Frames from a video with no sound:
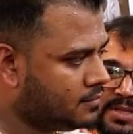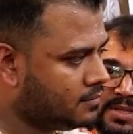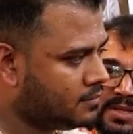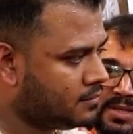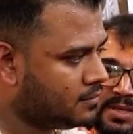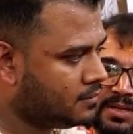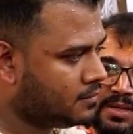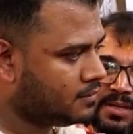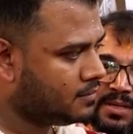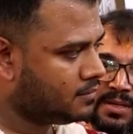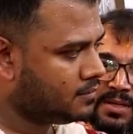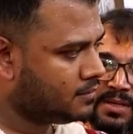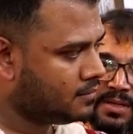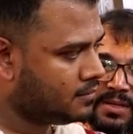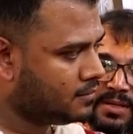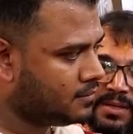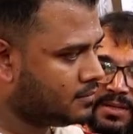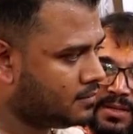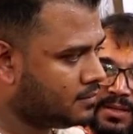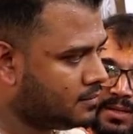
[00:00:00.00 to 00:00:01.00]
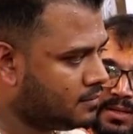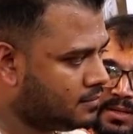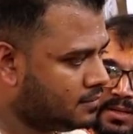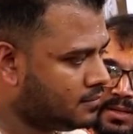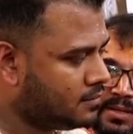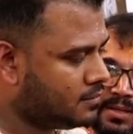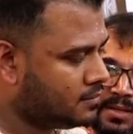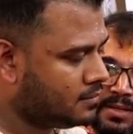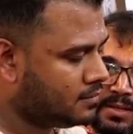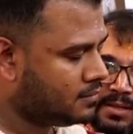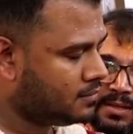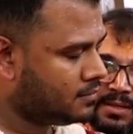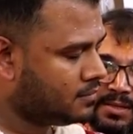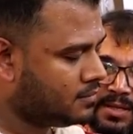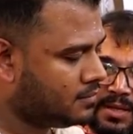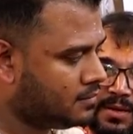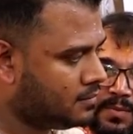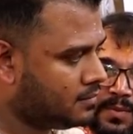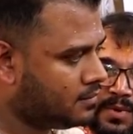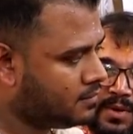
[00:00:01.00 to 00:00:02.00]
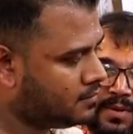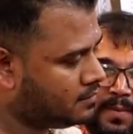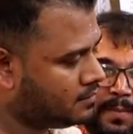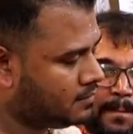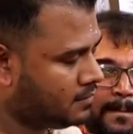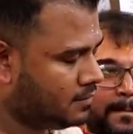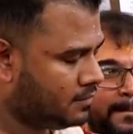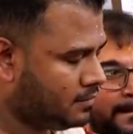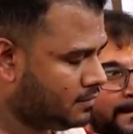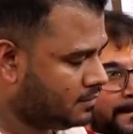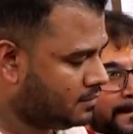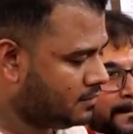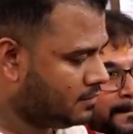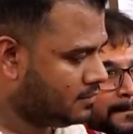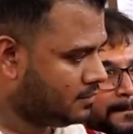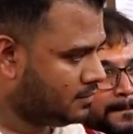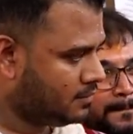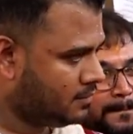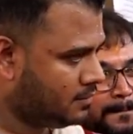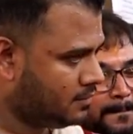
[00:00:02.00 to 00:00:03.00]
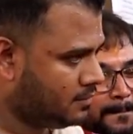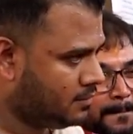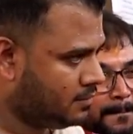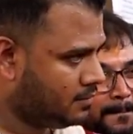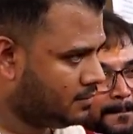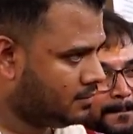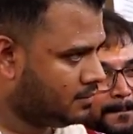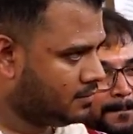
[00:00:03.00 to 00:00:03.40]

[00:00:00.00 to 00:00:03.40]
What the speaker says: This person isn't speaking.